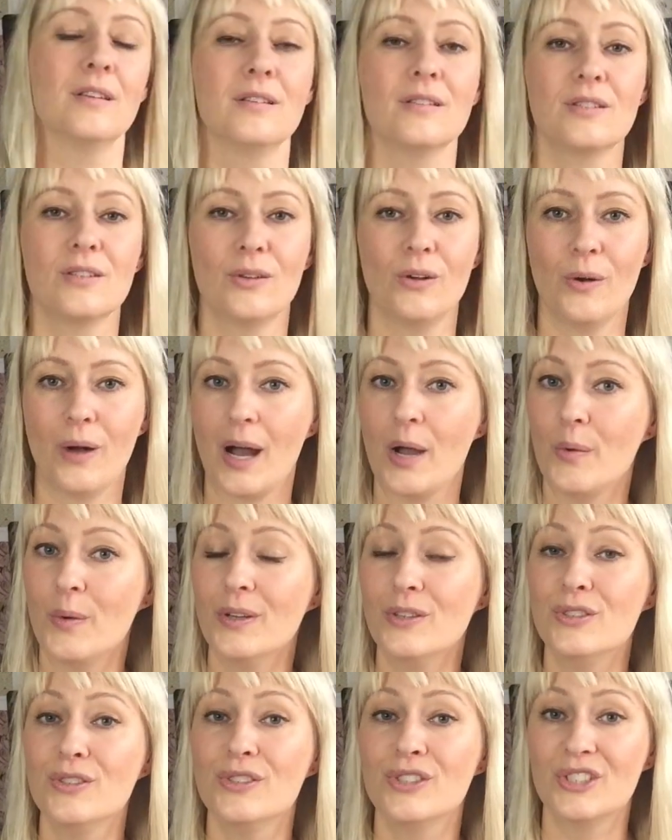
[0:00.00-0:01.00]
So I
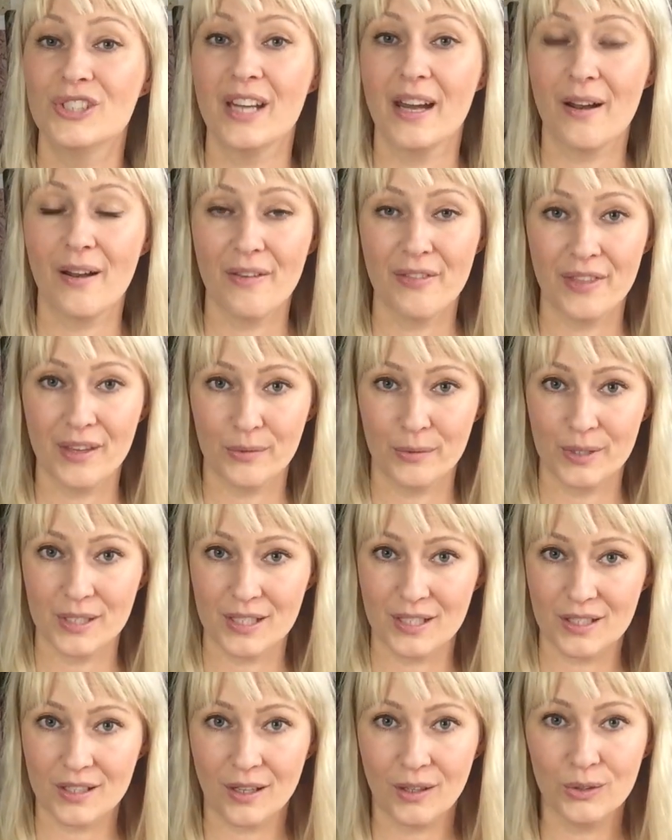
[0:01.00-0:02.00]
want to share the
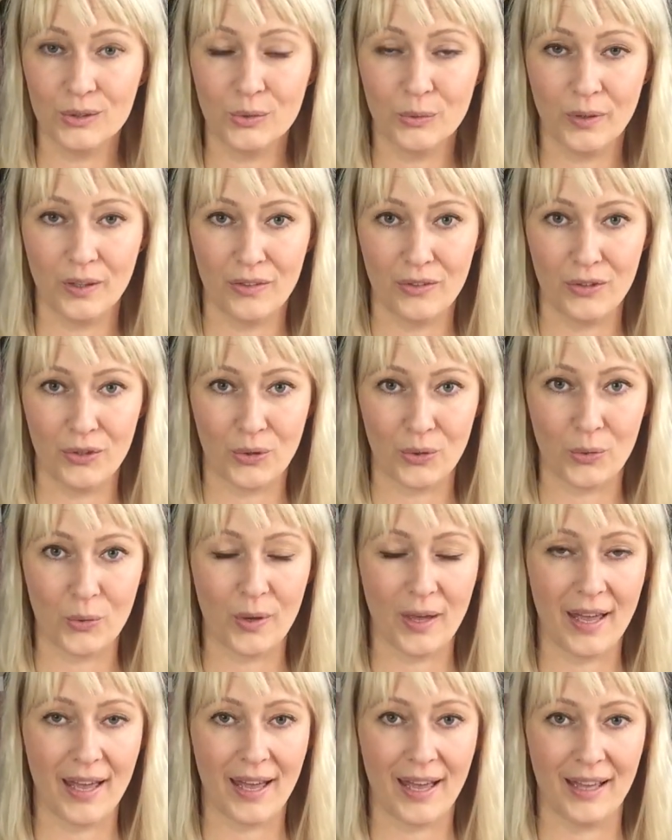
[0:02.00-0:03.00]
result with
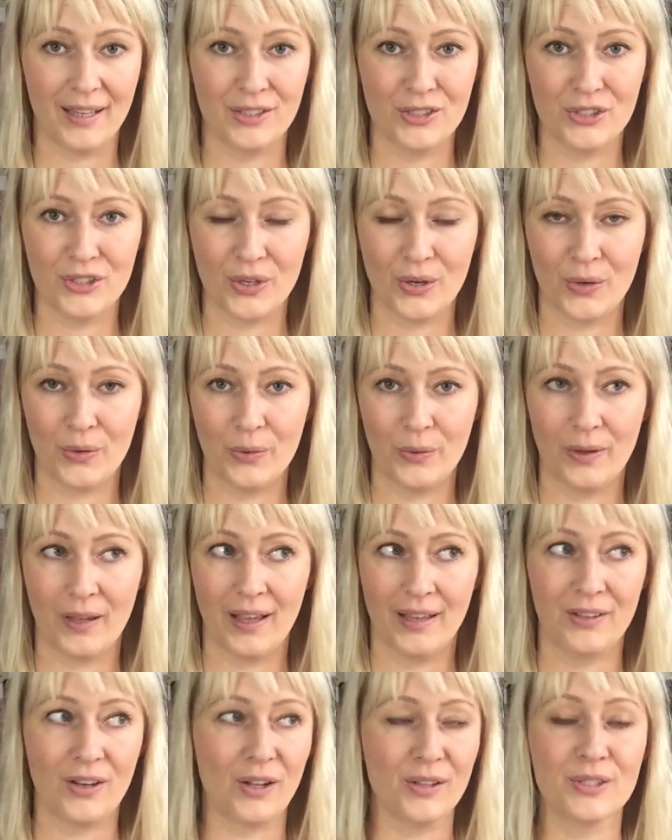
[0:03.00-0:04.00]
you and show,
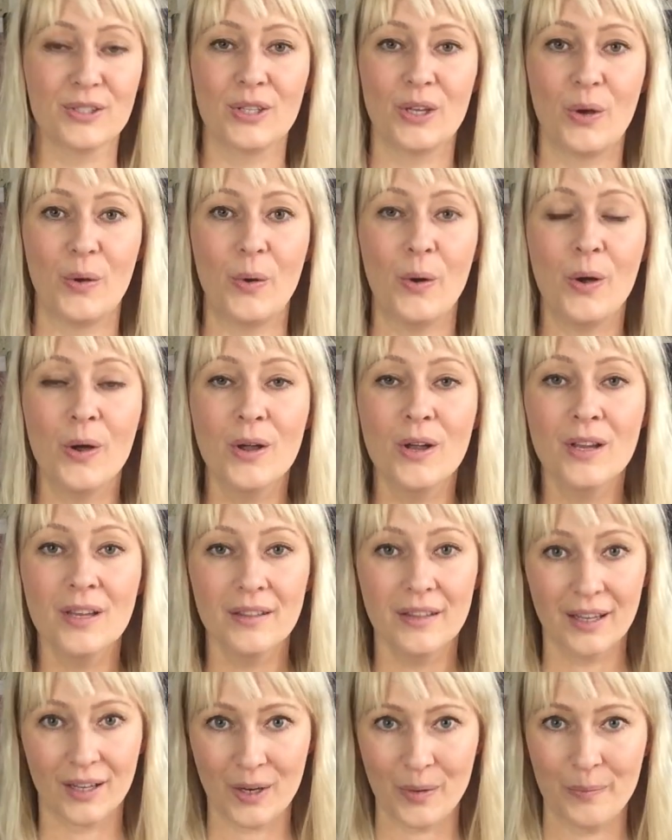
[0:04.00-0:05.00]
and also
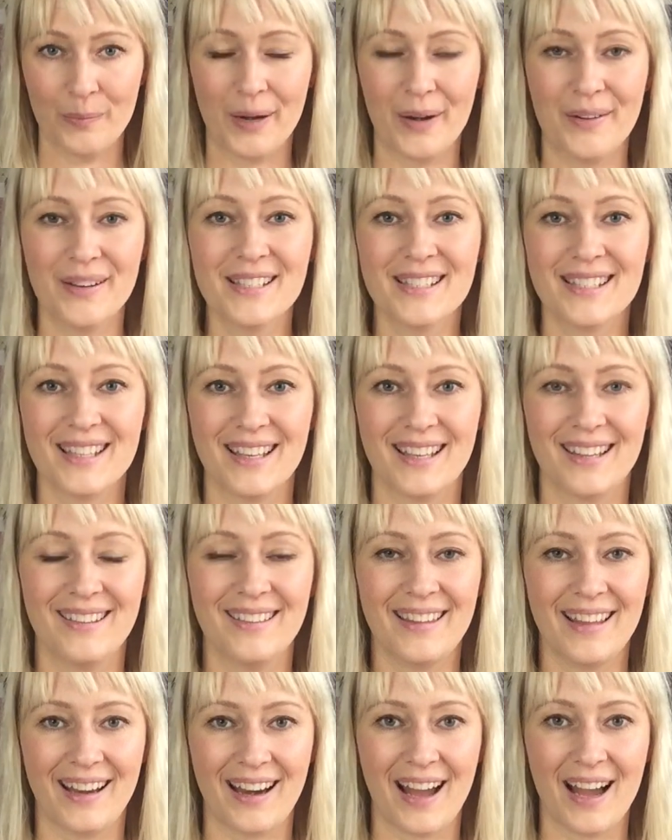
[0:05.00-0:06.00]
the comparison
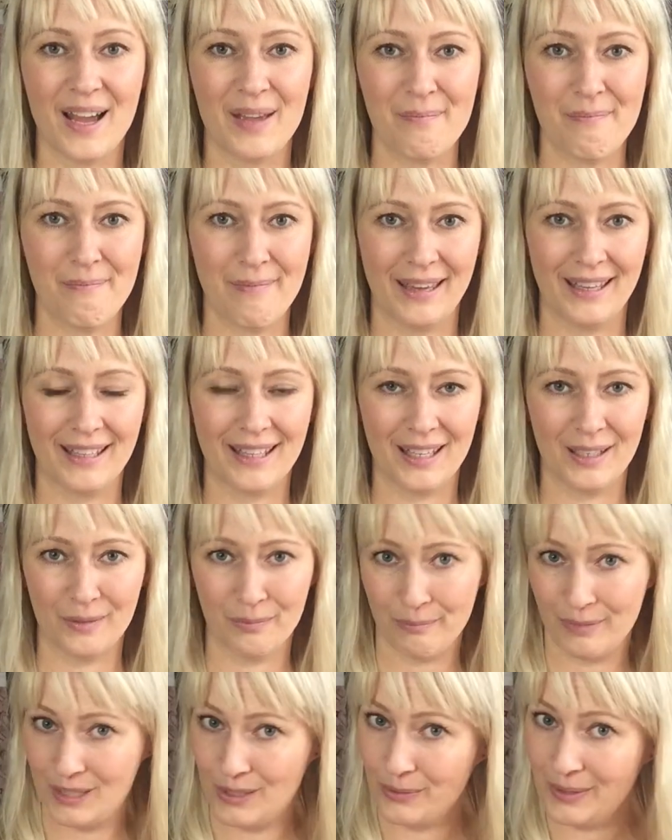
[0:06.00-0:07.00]
that I'm
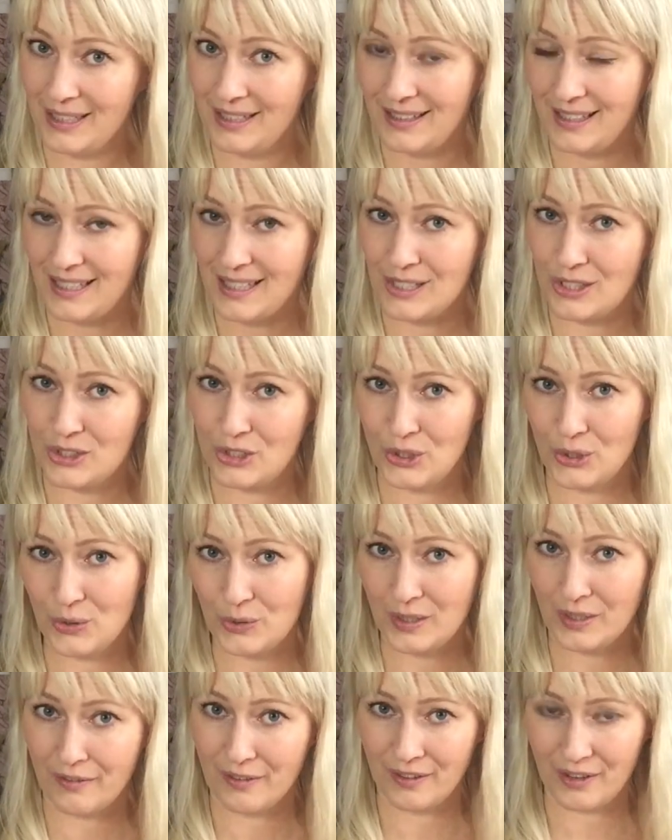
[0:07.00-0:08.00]
making between these 2
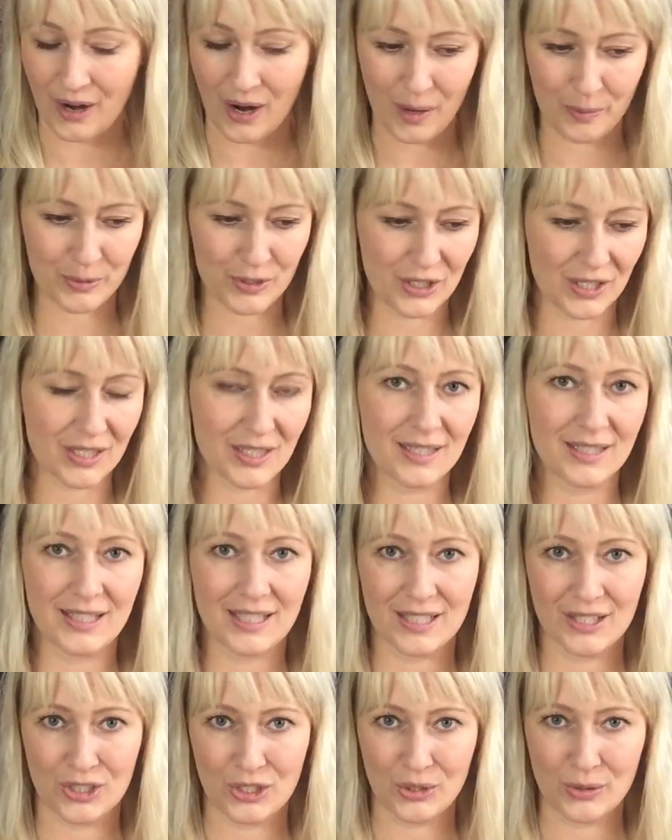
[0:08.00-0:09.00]
different options,
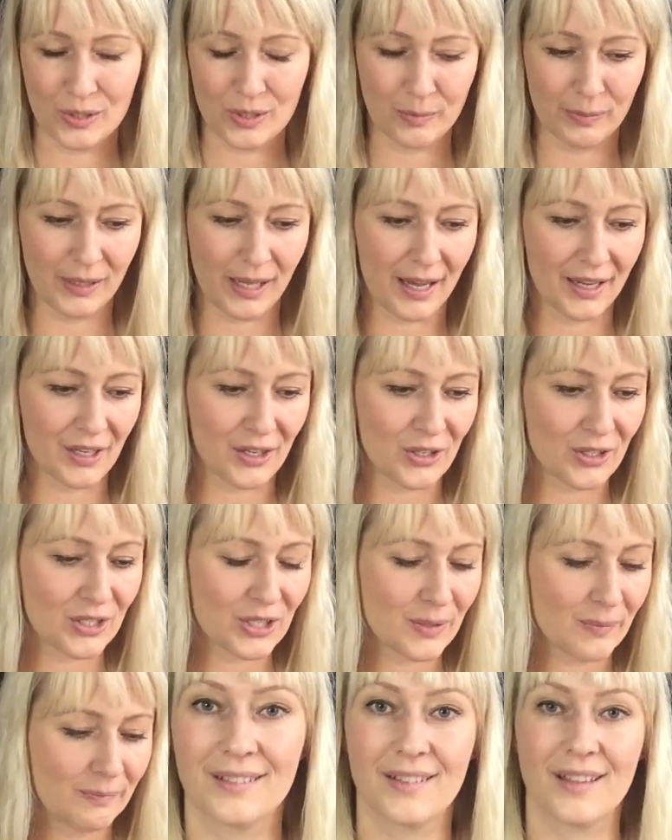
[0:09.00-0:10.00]
these 2 suppliers.